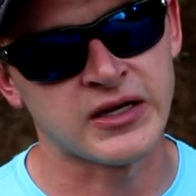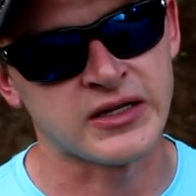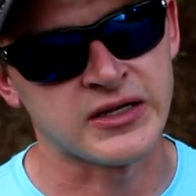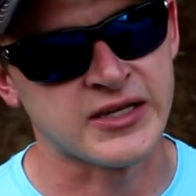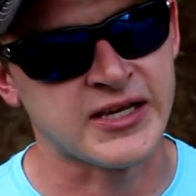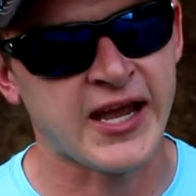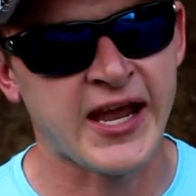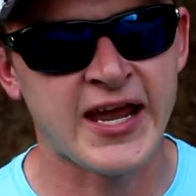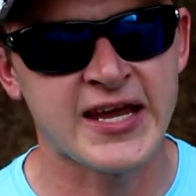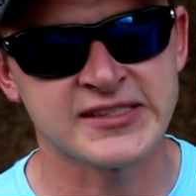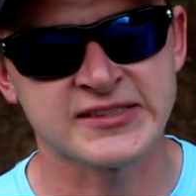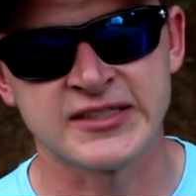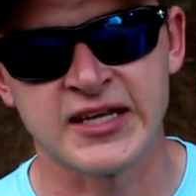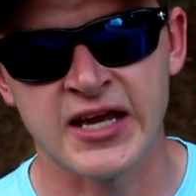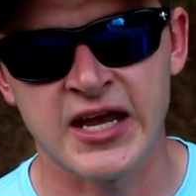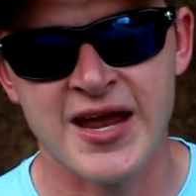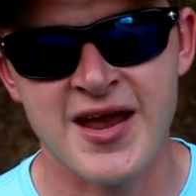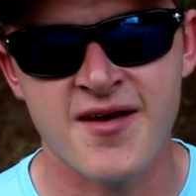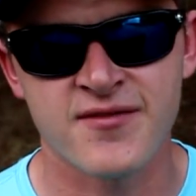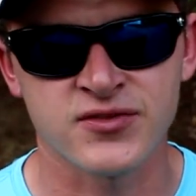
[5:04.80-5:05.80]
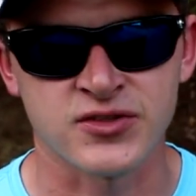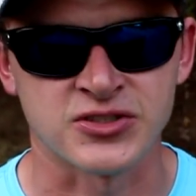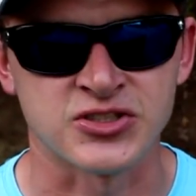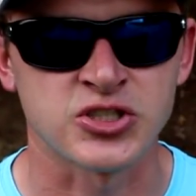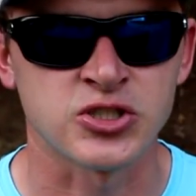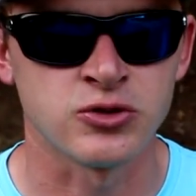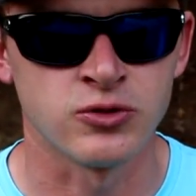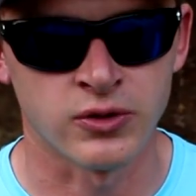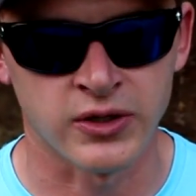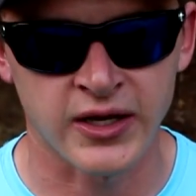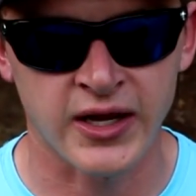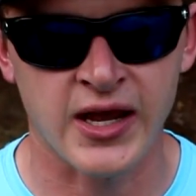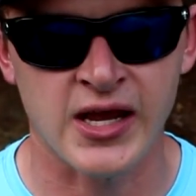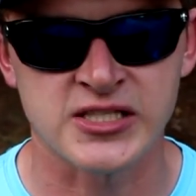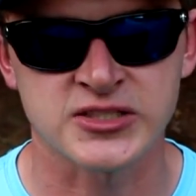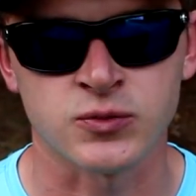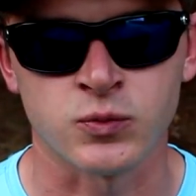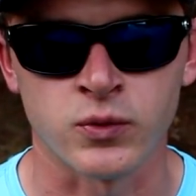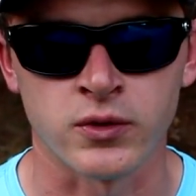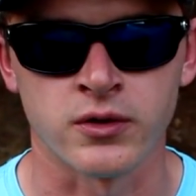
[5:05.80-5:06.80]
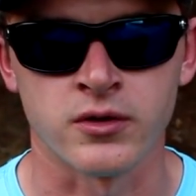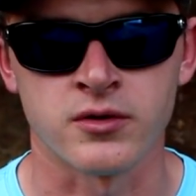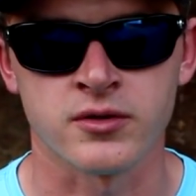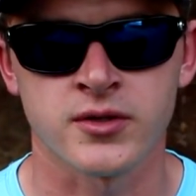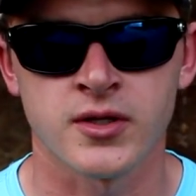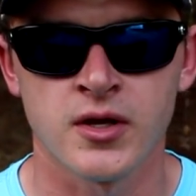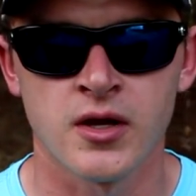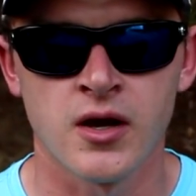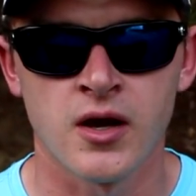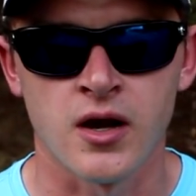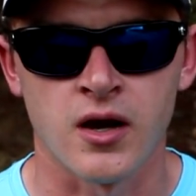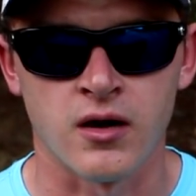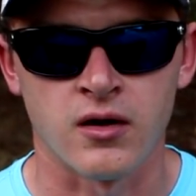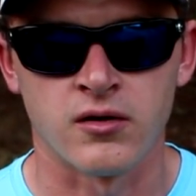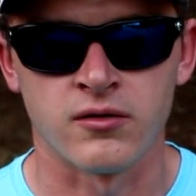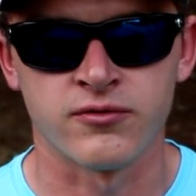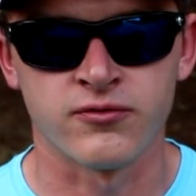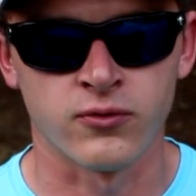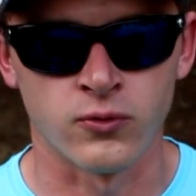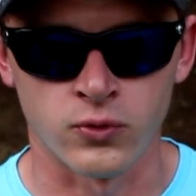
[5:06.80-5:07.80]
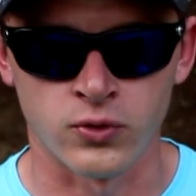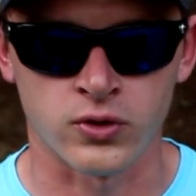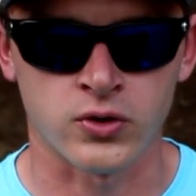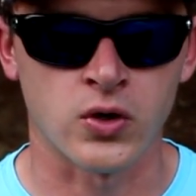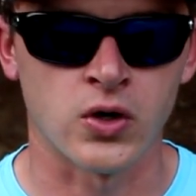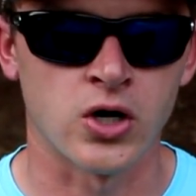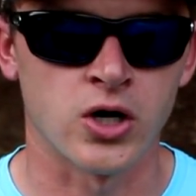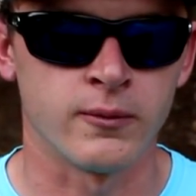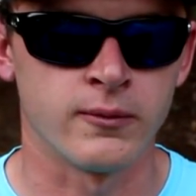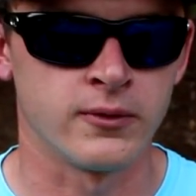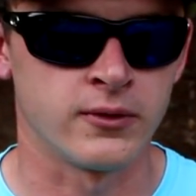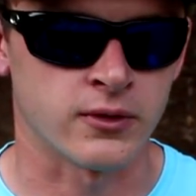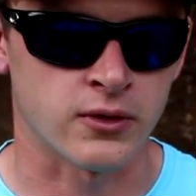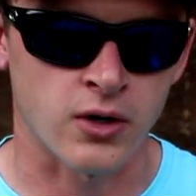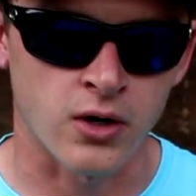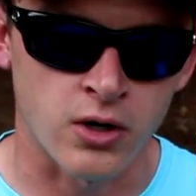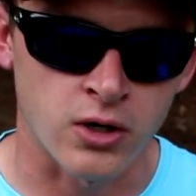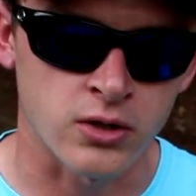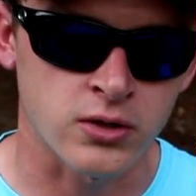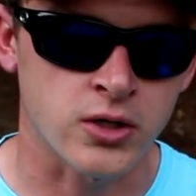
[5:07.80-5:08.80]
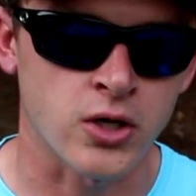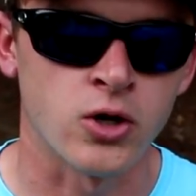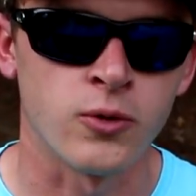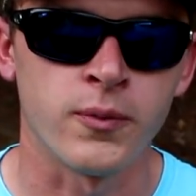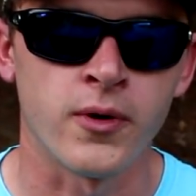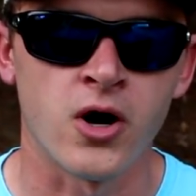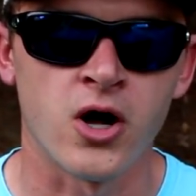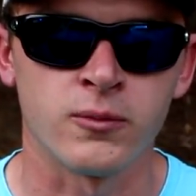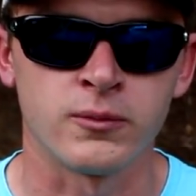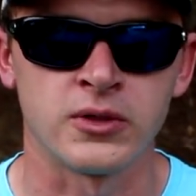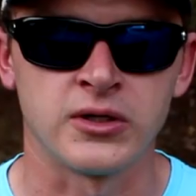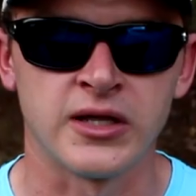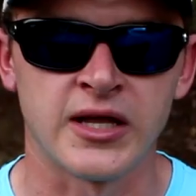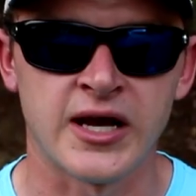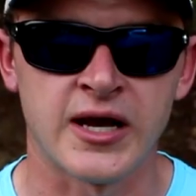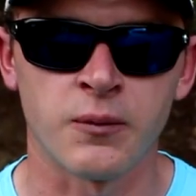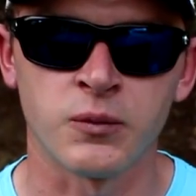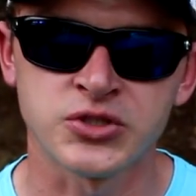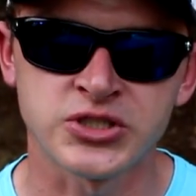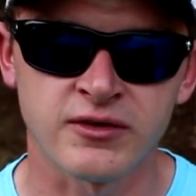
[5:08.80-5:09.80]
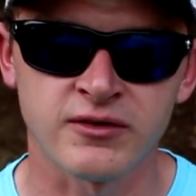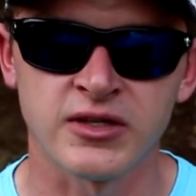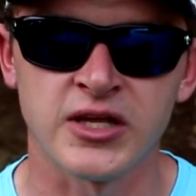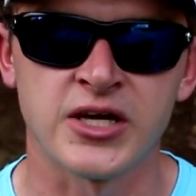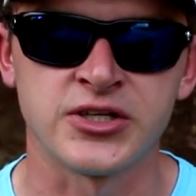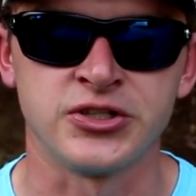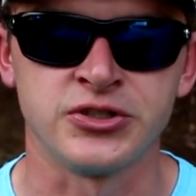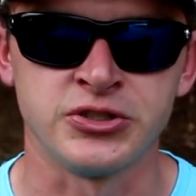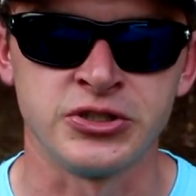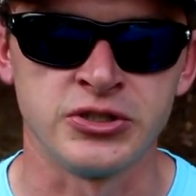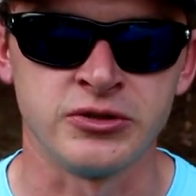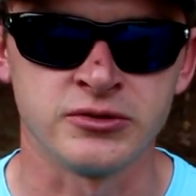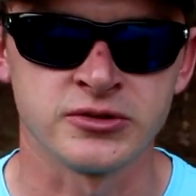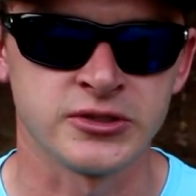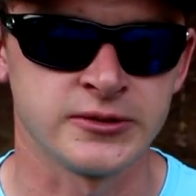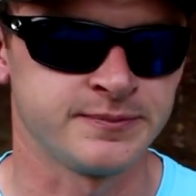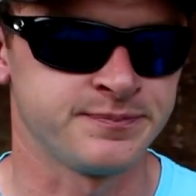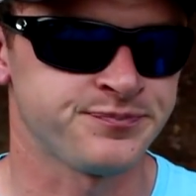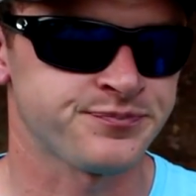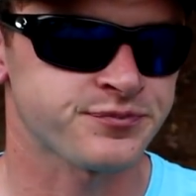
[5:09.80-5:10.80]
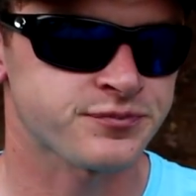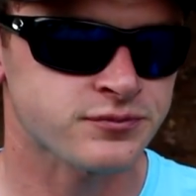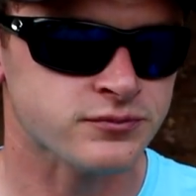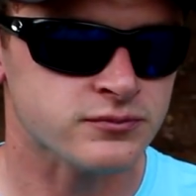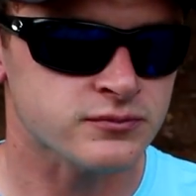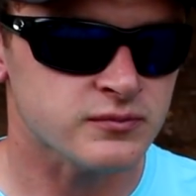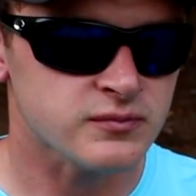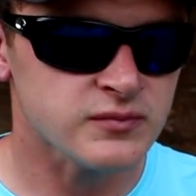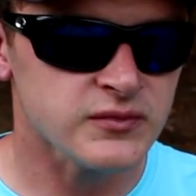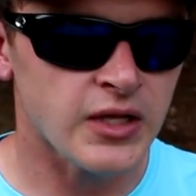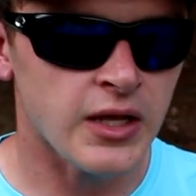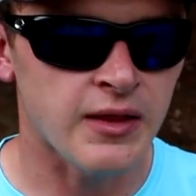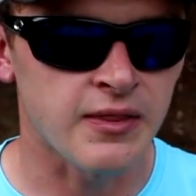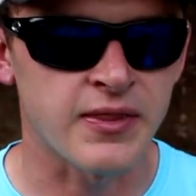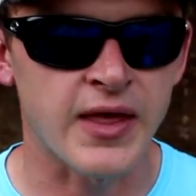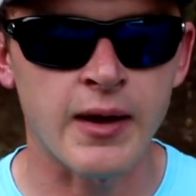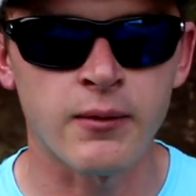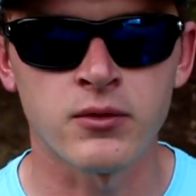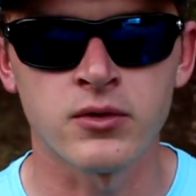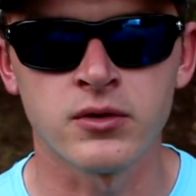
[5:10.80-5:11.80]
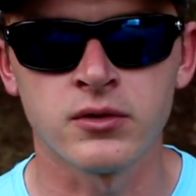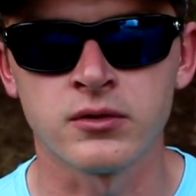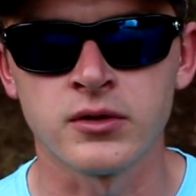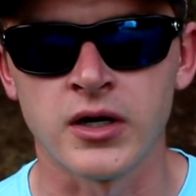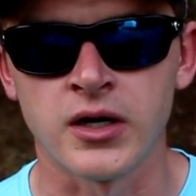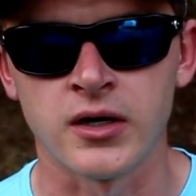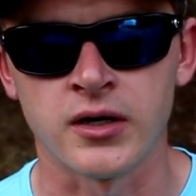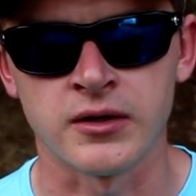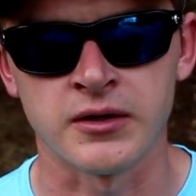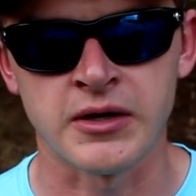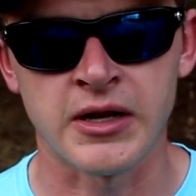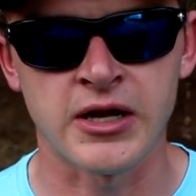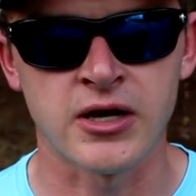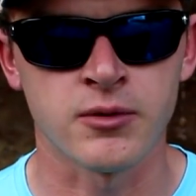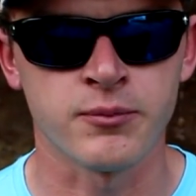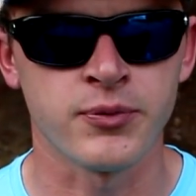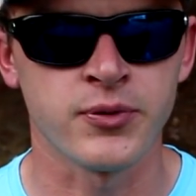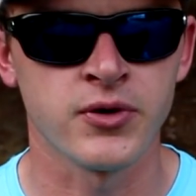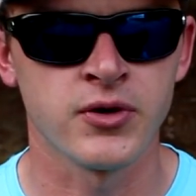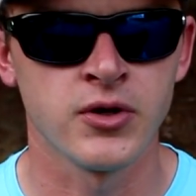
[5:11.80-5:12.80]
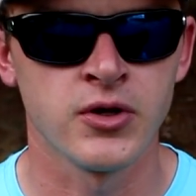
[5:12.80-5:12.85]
a cast and a half to two cast worth of fluorocarbon or copolymer line, whichever line you're using. That will help